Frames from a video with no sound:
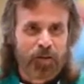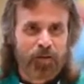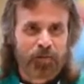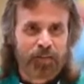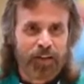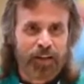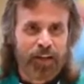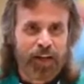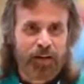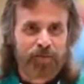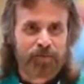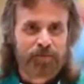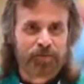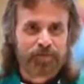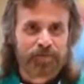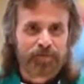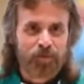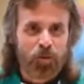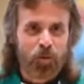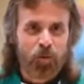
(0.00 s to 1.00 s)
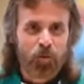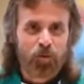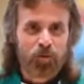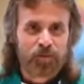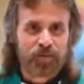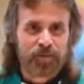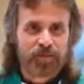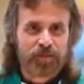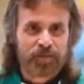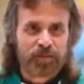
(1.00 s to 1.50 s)
You know, they have
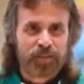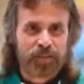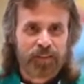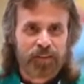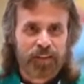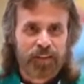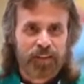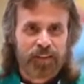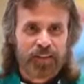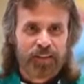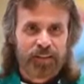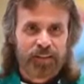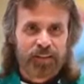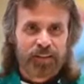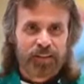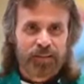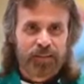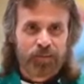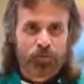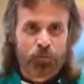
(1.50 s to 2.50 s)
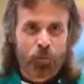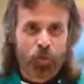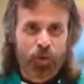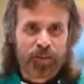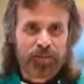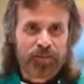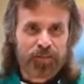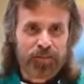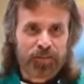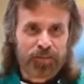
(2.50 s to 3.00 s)
old
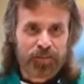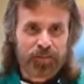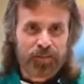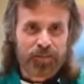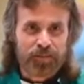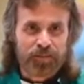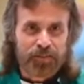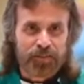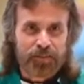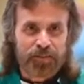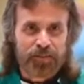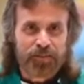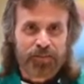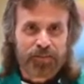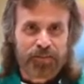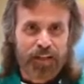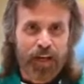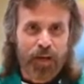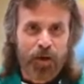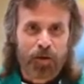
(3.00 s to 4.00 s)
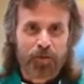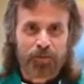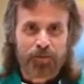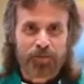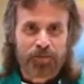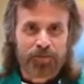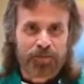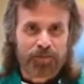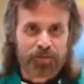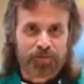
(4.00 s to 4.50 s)
noises and
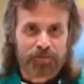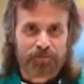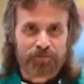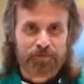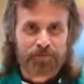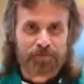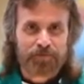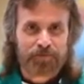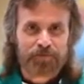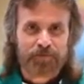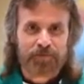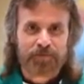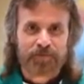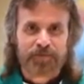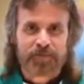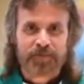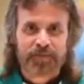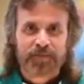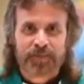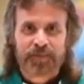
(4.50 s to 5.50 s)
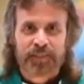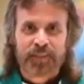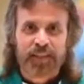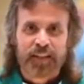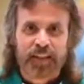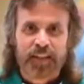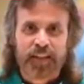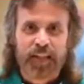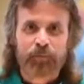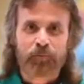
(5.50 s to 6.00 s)
sounds. And
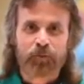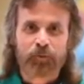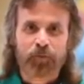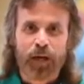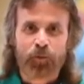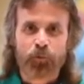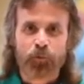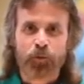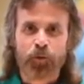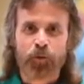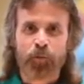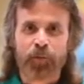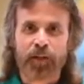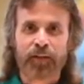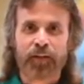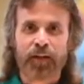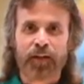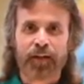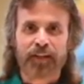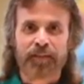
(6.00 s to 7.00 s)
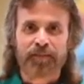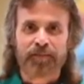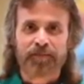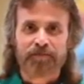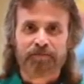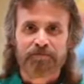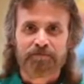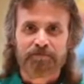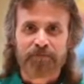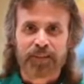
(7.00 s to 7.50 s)
came to my room at
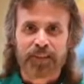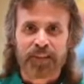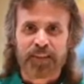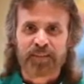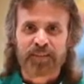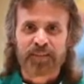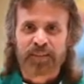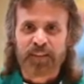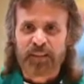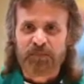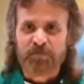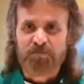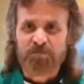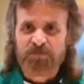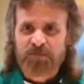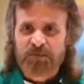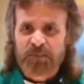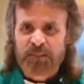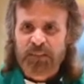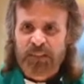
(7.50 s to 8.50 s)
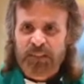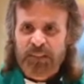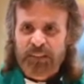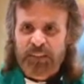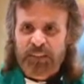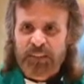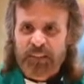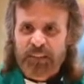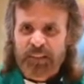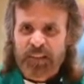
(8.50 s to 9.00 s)
night and he said,
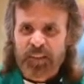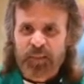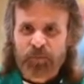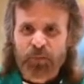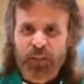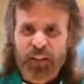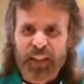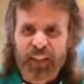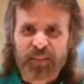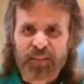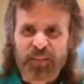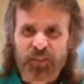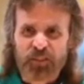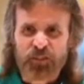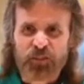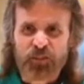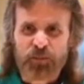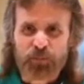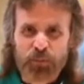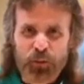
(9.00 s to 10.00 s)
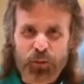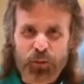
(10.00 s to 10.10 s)
"This place is